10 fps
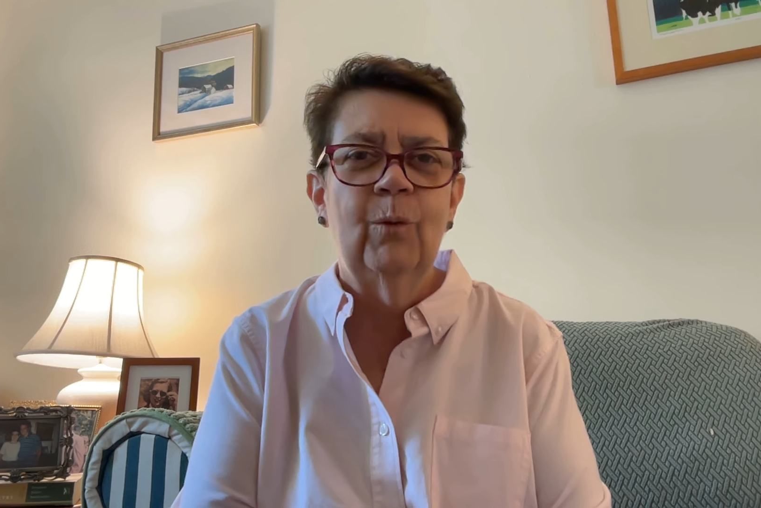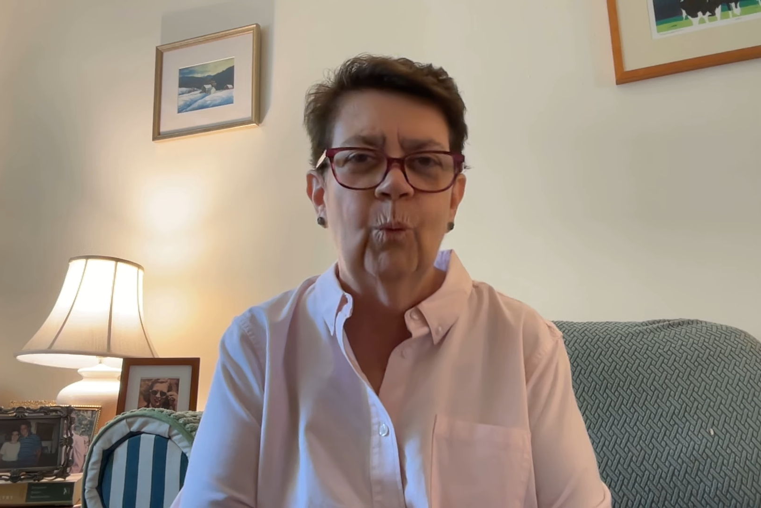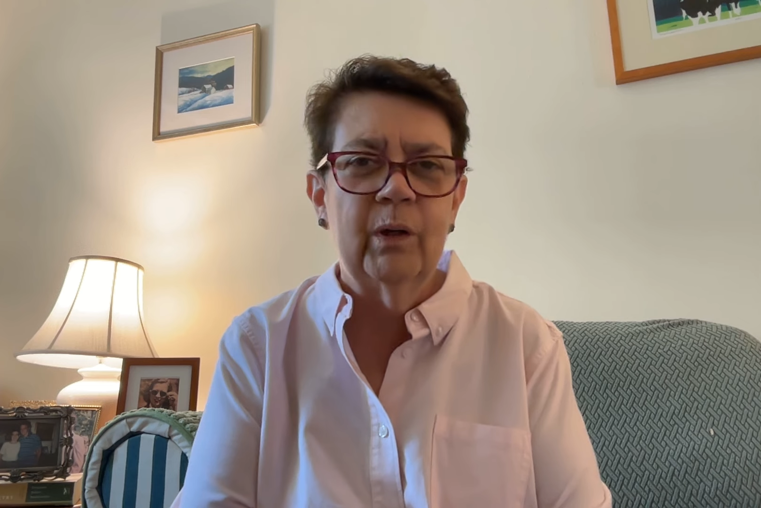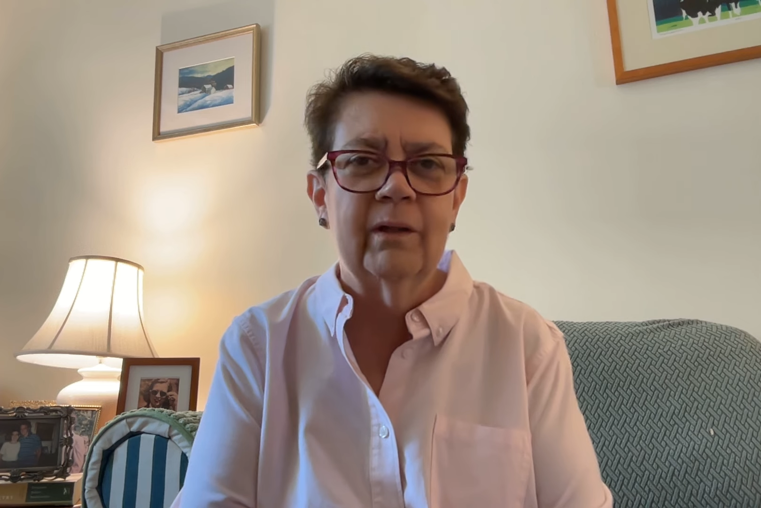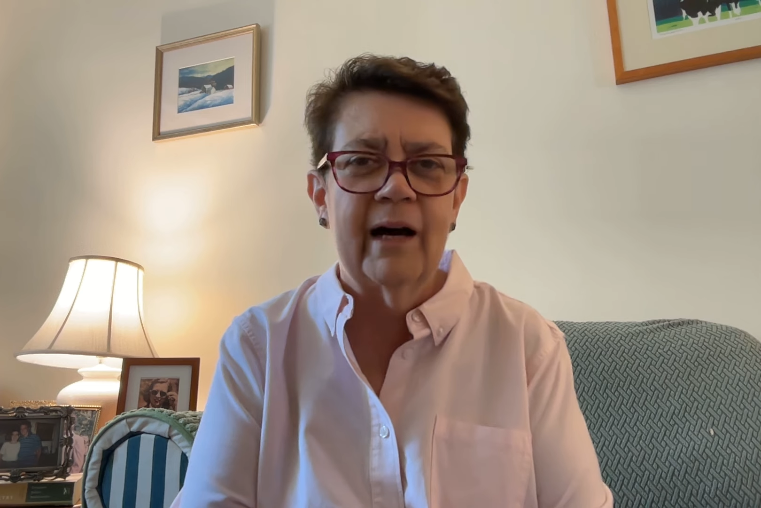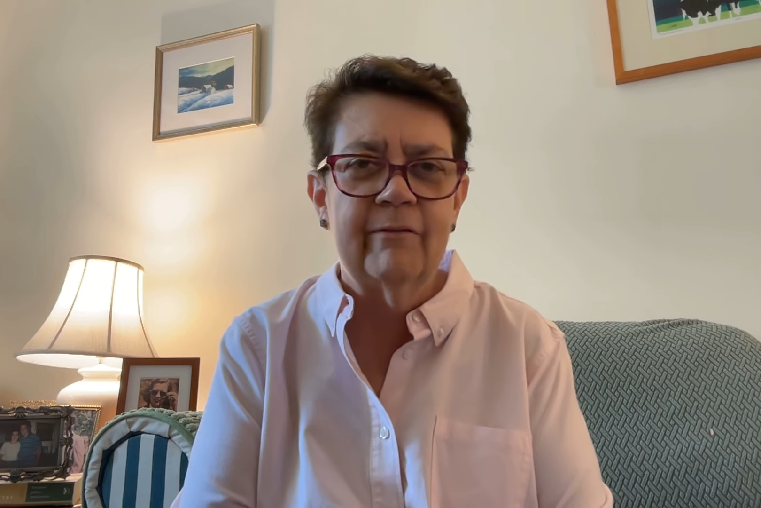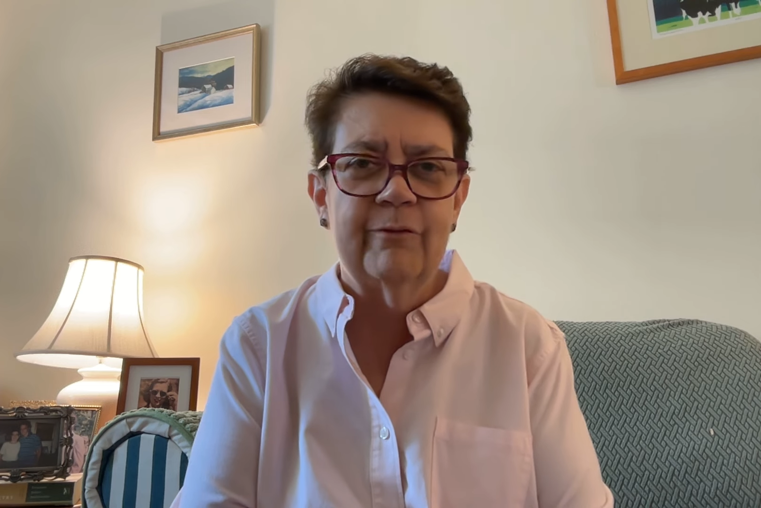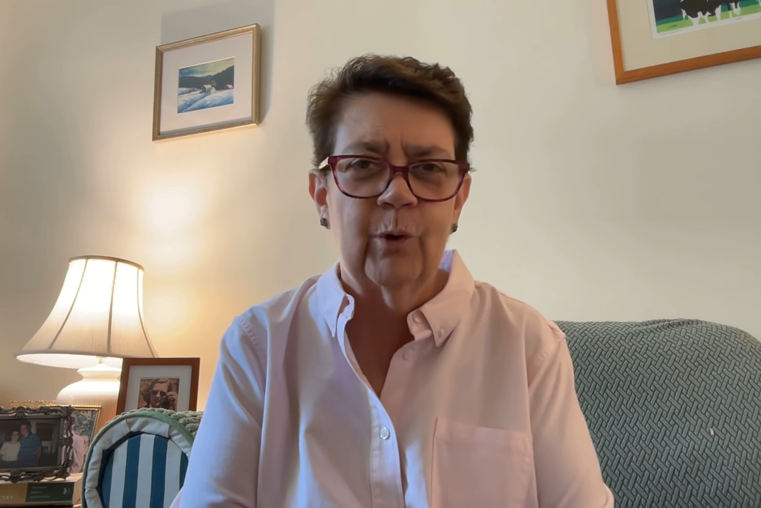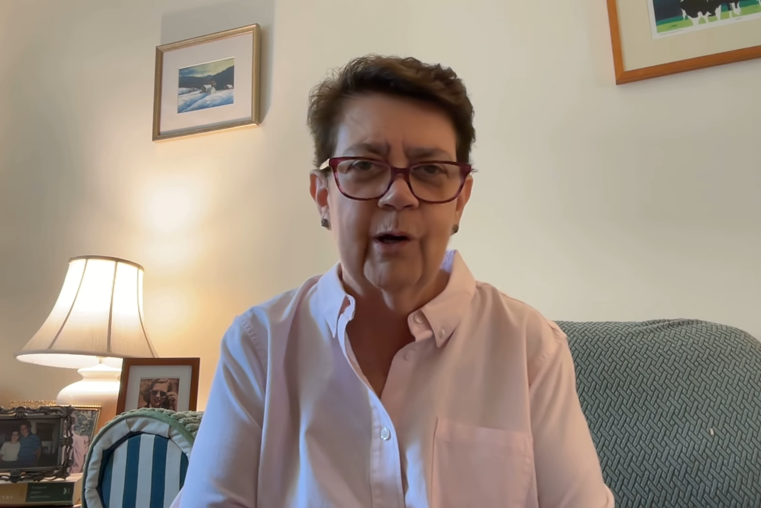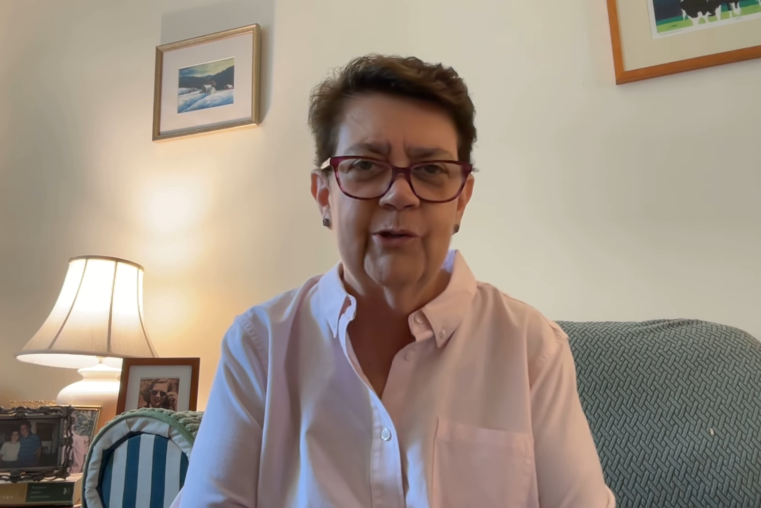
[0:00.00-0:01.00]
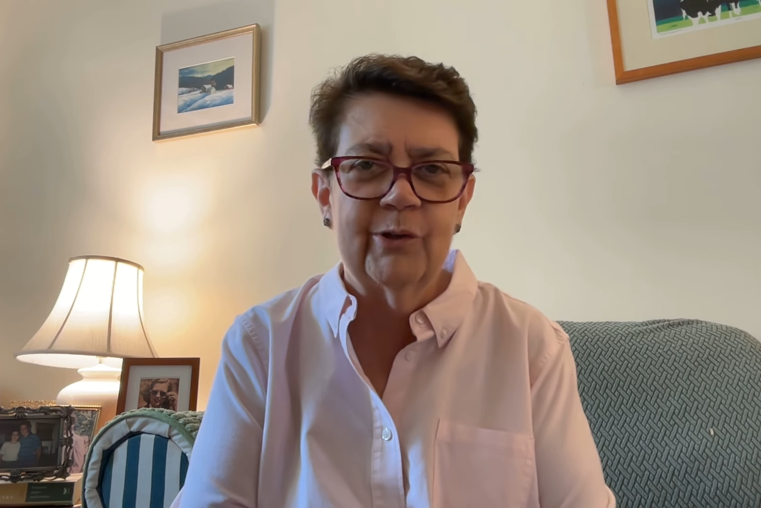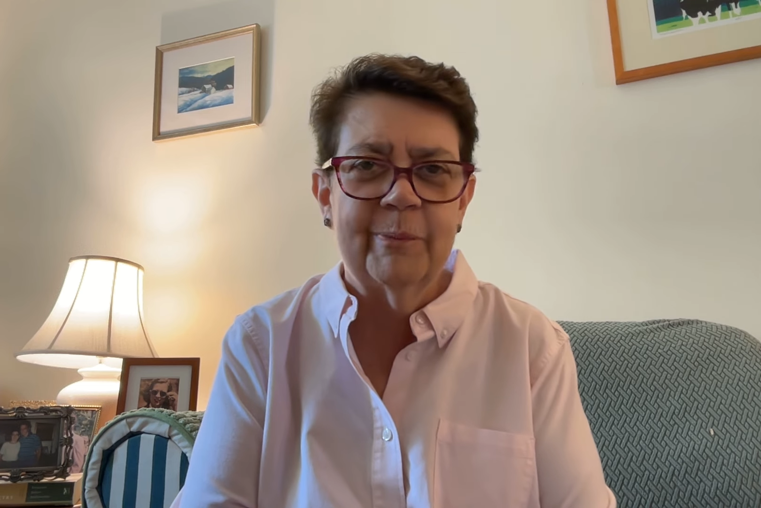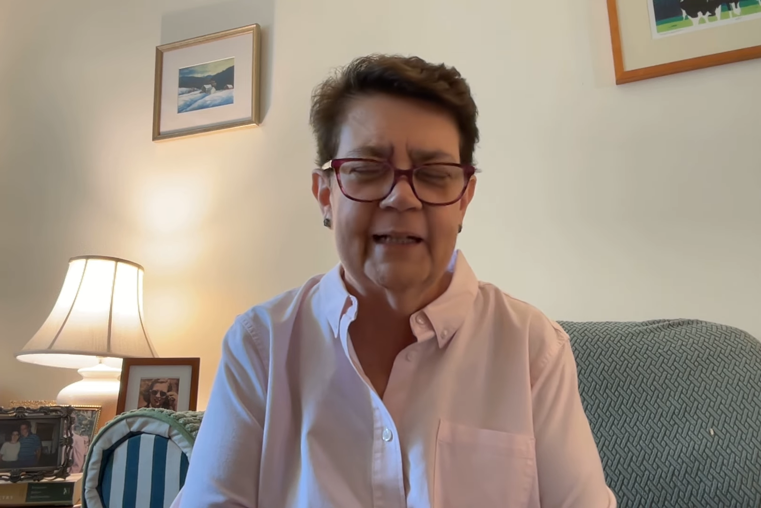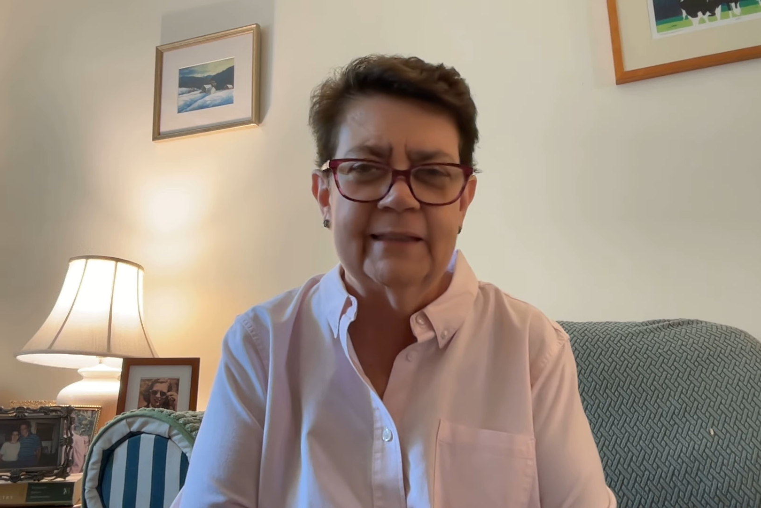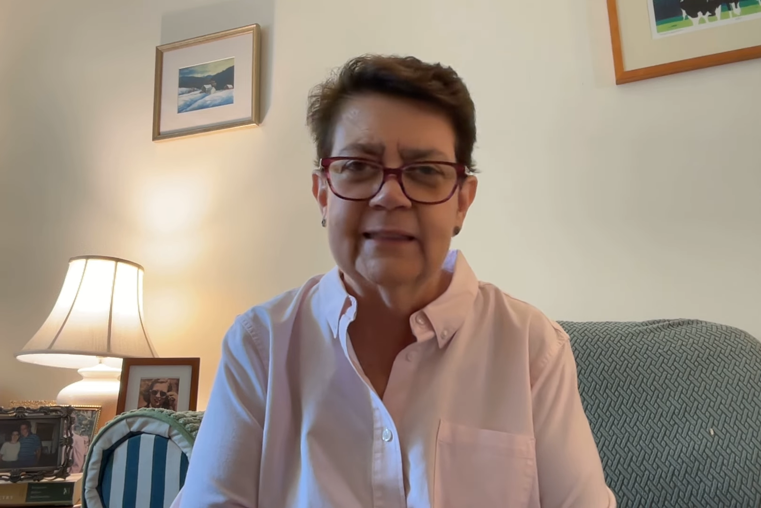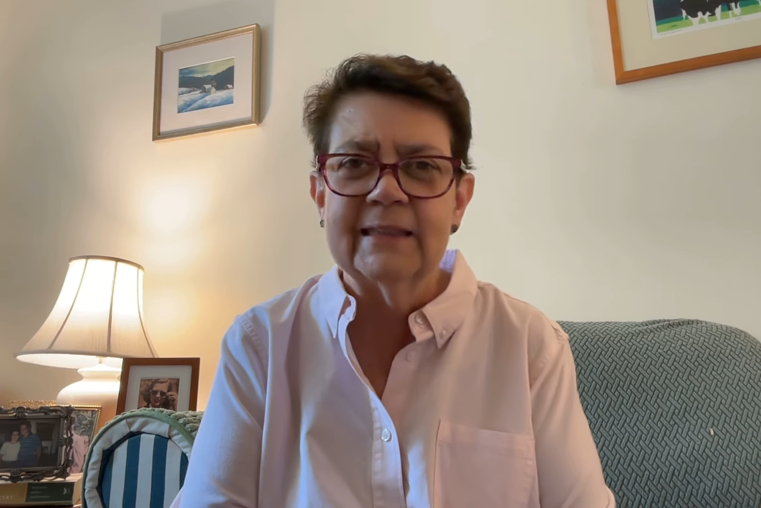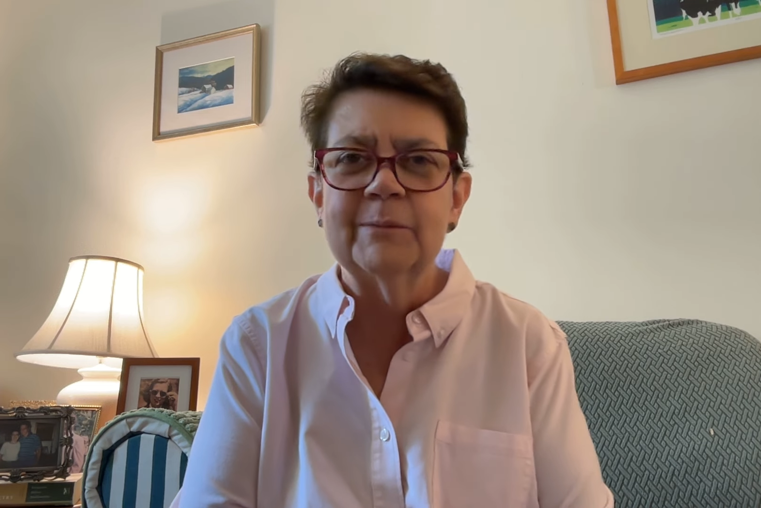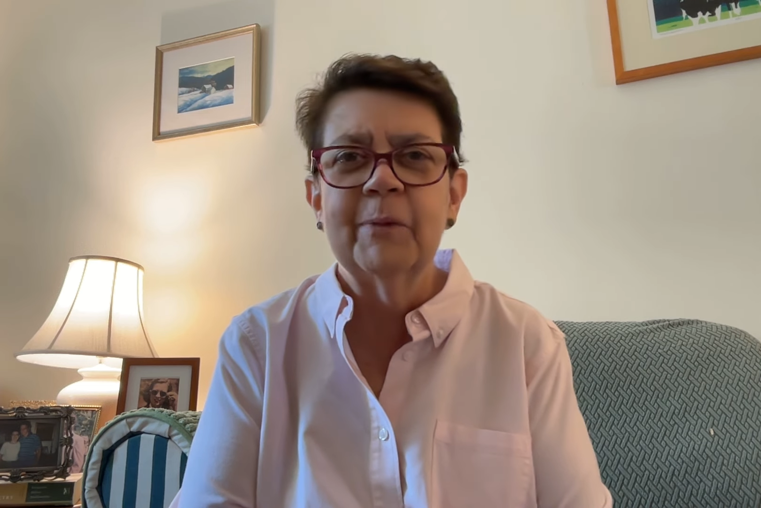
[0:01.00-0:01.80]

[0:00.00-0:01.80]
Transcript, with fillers: will have 400 pages,